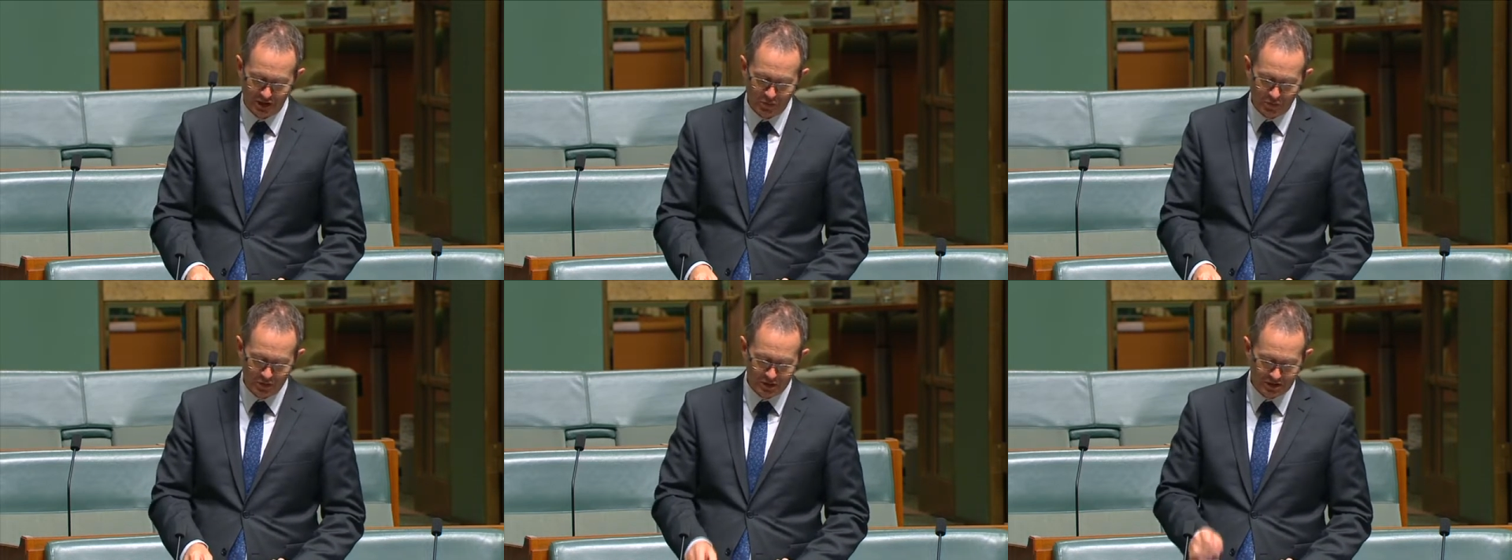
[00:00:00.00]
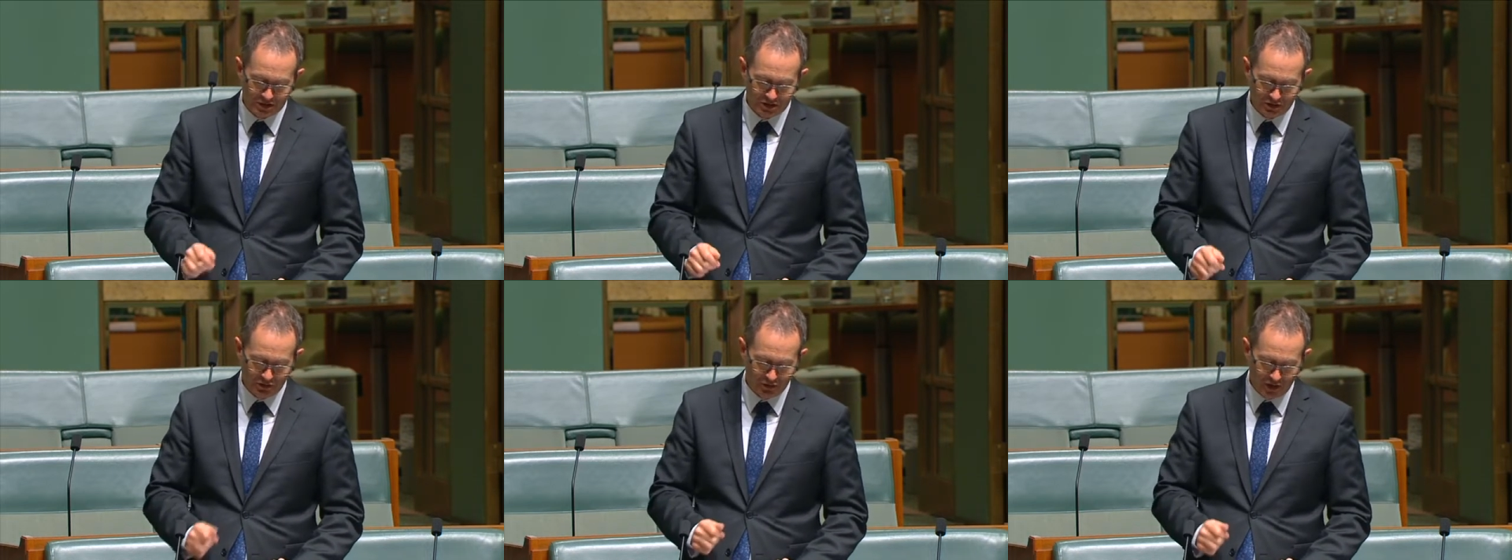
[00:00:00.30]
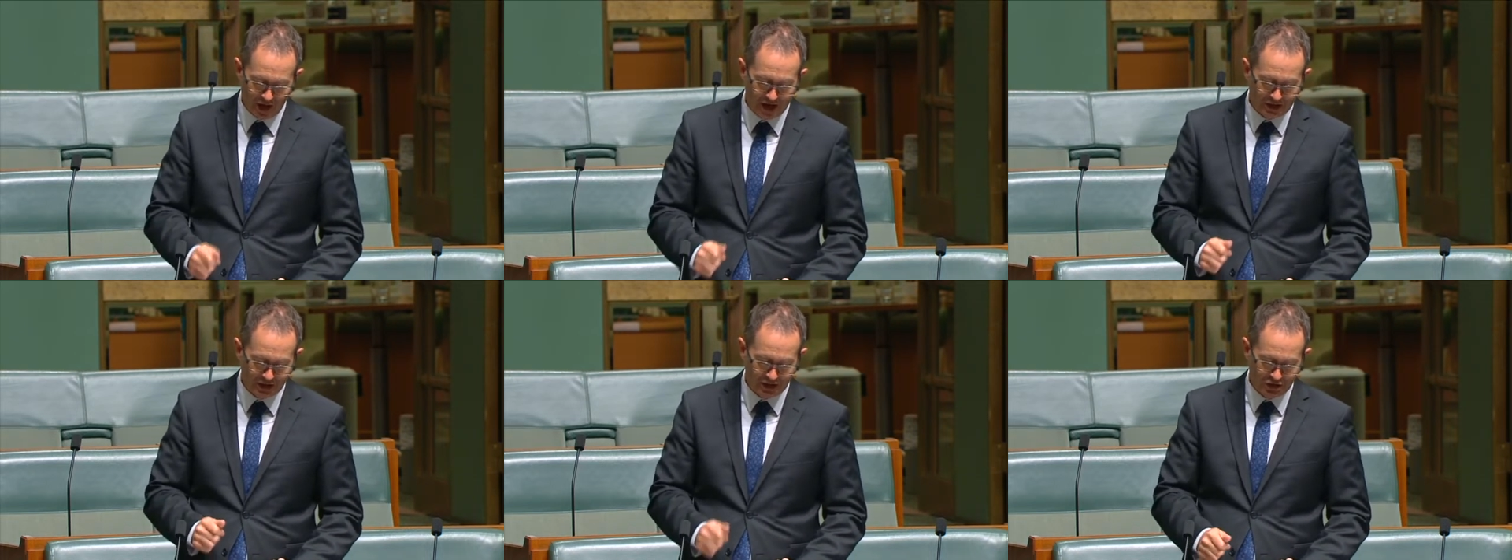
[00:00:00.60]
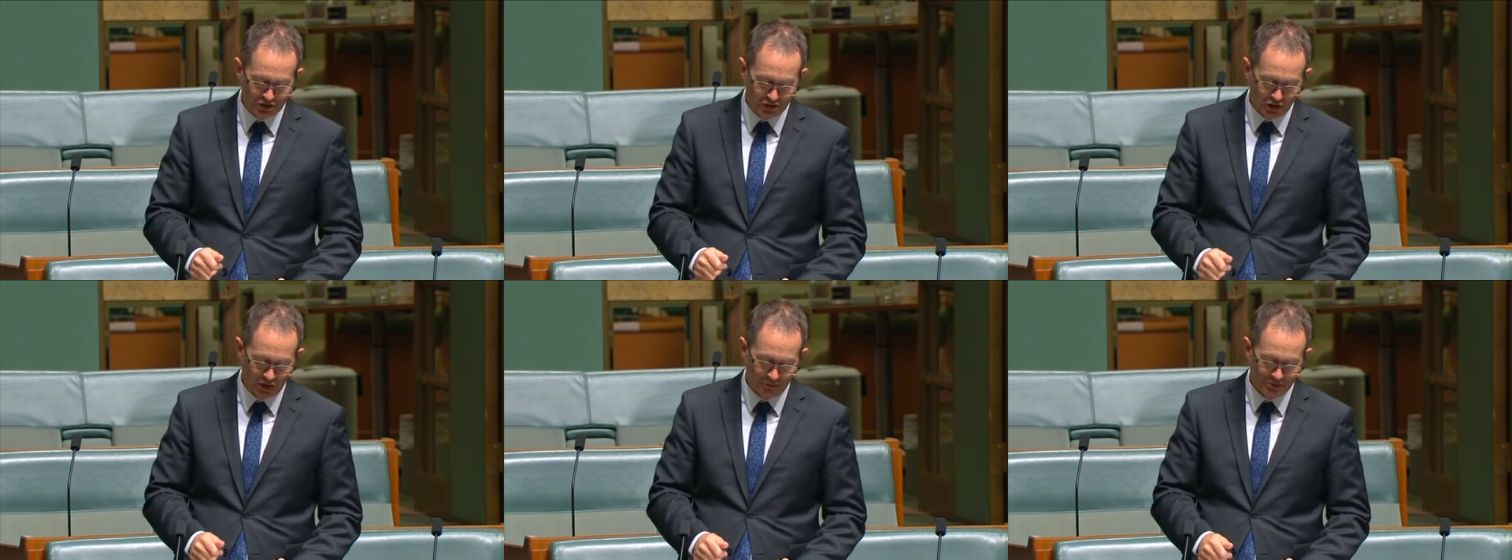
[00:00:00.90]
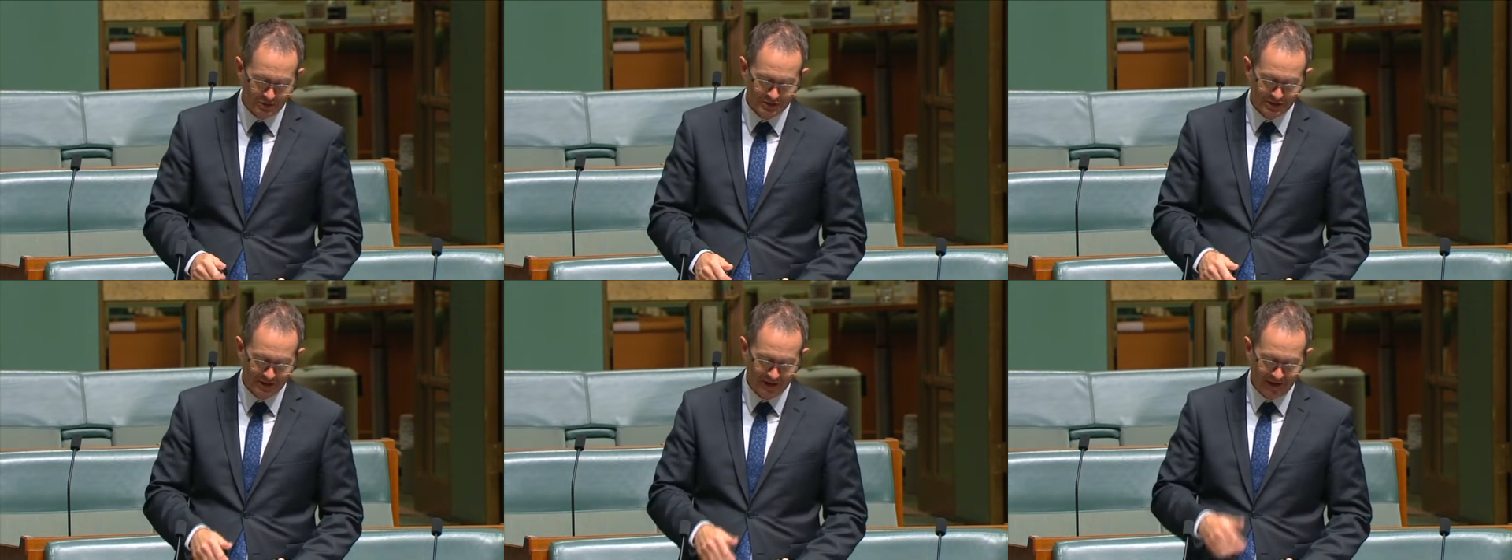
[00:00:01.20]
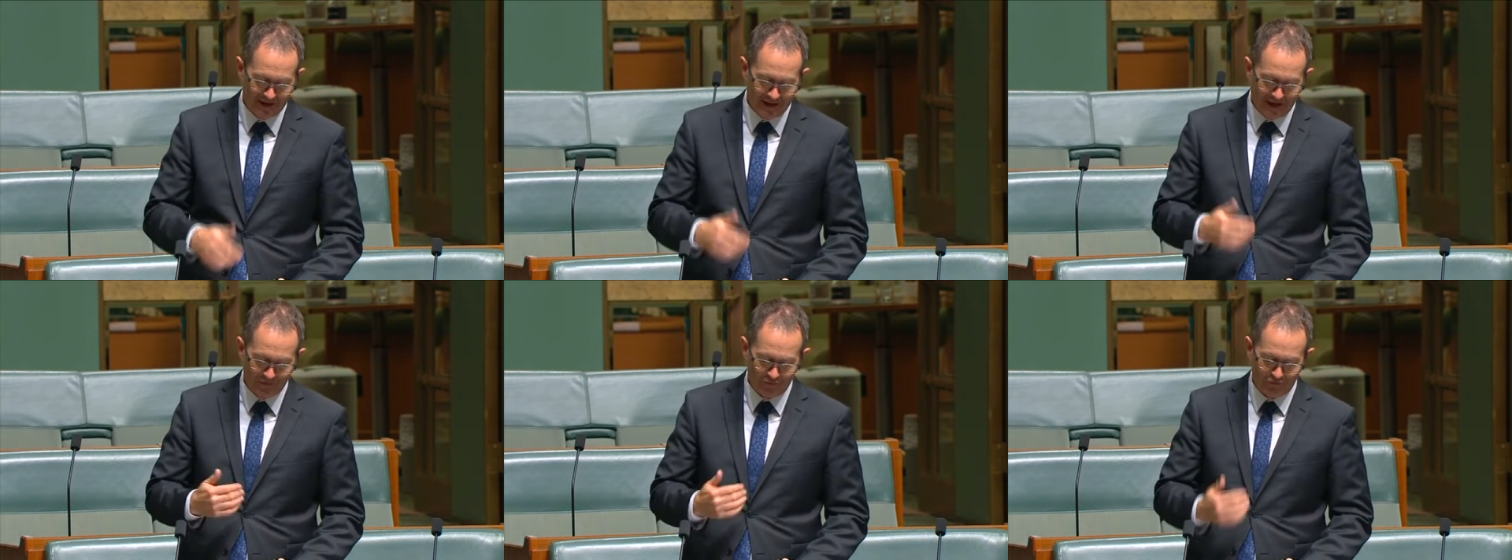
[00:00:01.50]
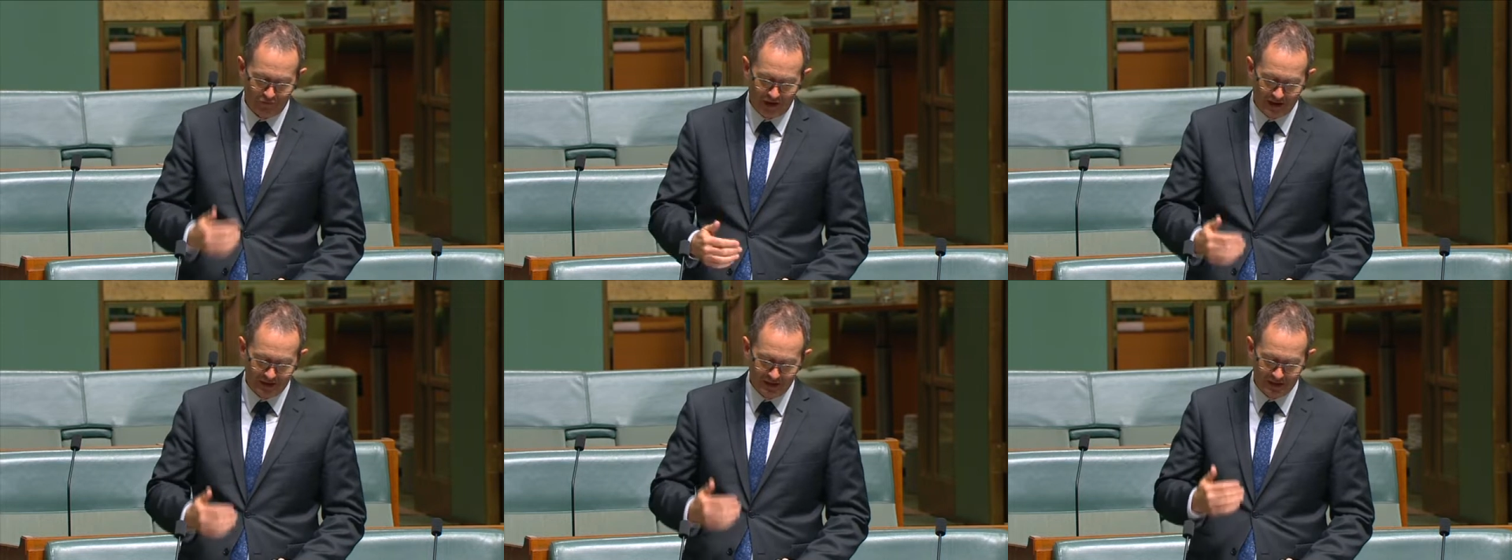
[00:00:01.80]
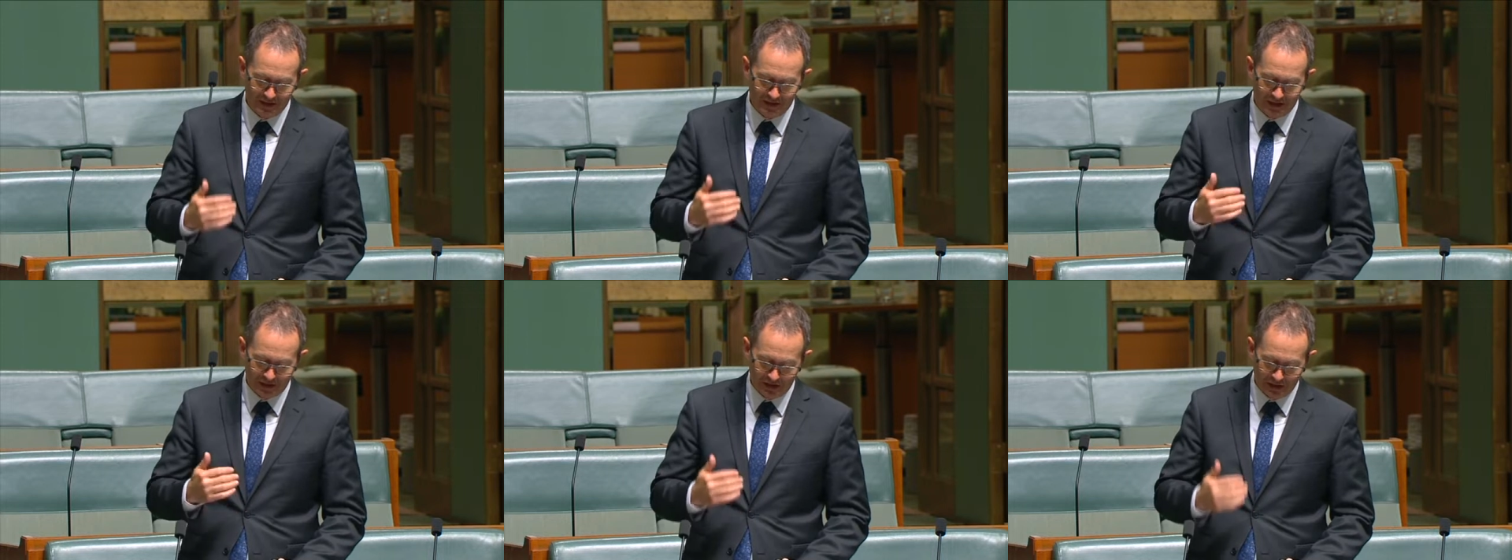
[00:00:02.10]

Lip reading: which is creating jobs and funding